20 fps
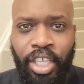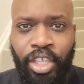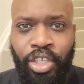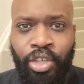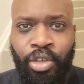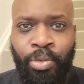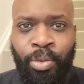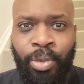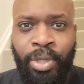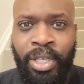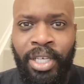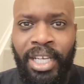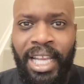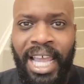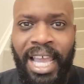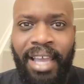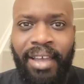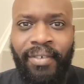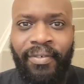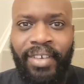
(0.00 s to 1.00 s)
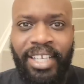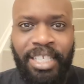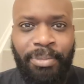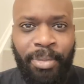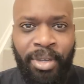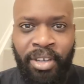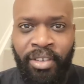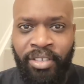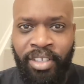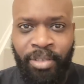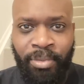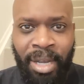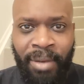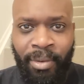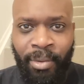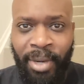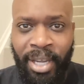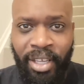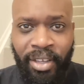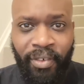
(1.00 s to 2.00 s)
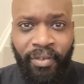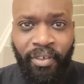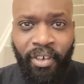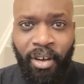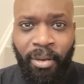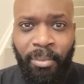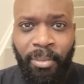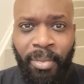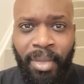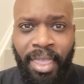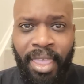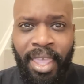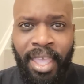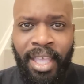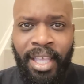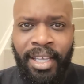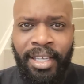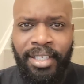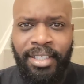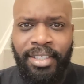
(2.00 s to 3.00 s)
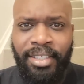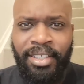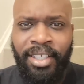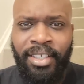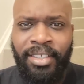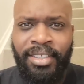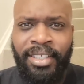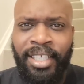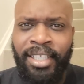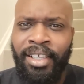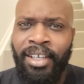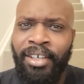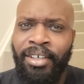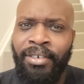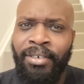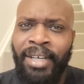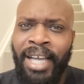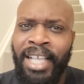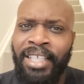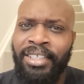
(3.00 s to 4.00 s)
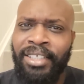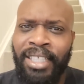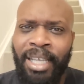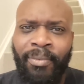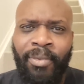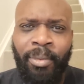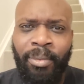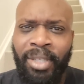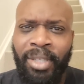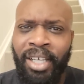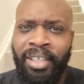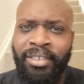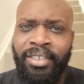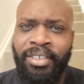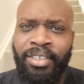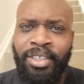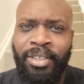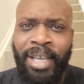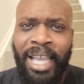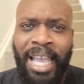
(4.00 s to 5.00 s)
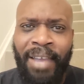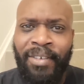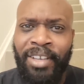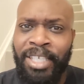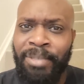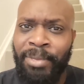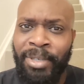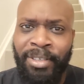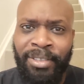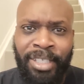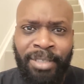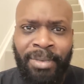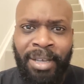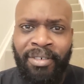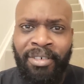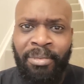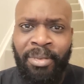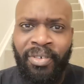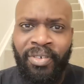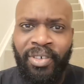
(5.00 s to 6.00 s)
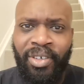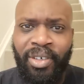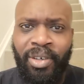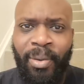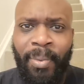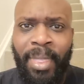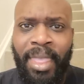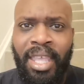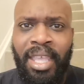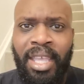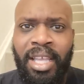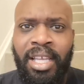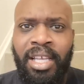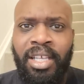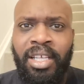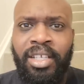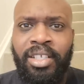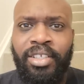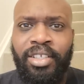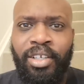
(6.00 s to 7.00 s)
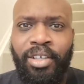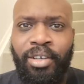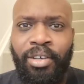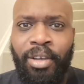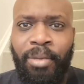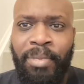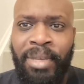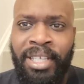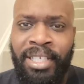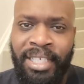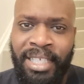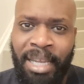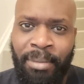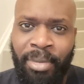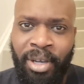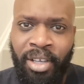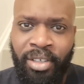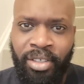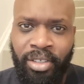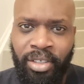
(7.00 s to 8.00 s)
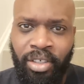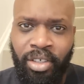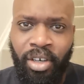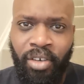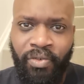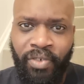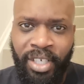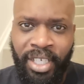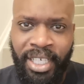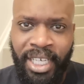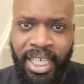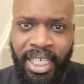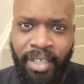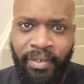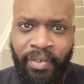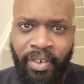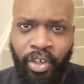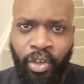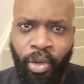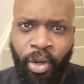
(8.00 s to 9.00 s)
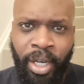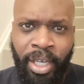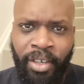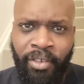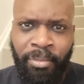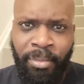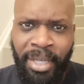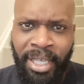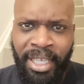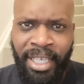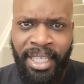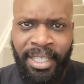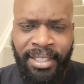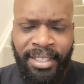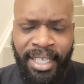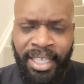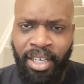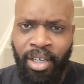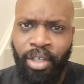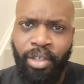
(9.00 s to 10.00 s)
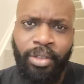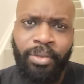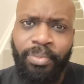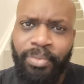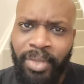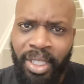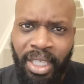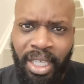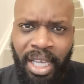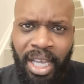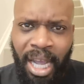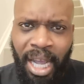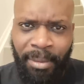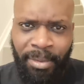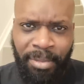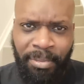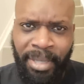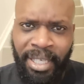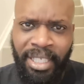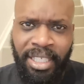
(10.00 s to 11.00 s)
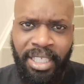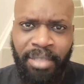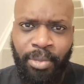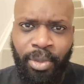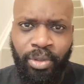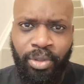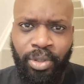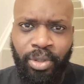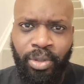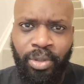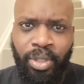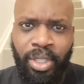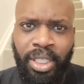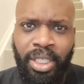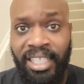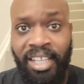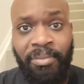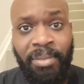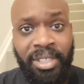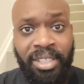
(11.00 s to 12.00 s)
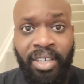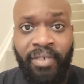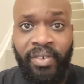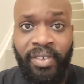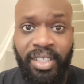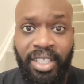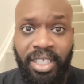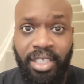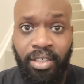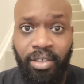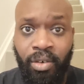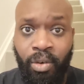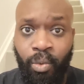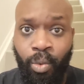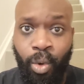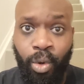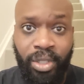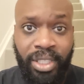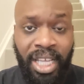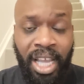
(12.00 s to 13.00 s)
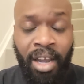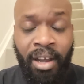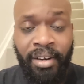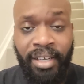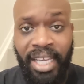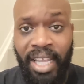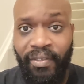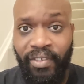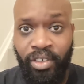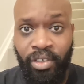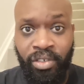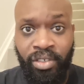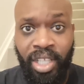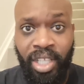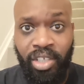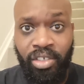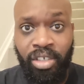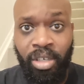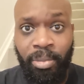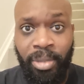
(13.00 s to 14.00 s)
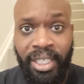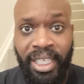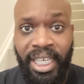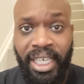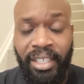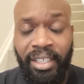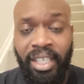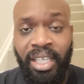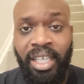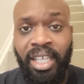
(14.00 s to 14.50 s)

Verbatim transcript: you wouldn't have experiences with where you're from so i said oh actually i'm from london so i have experiences whether before so immediately that person got really kind of annoyed with me and said oh I'm just making small talk. Left my stuff at the till, walked out, and never used that shop again.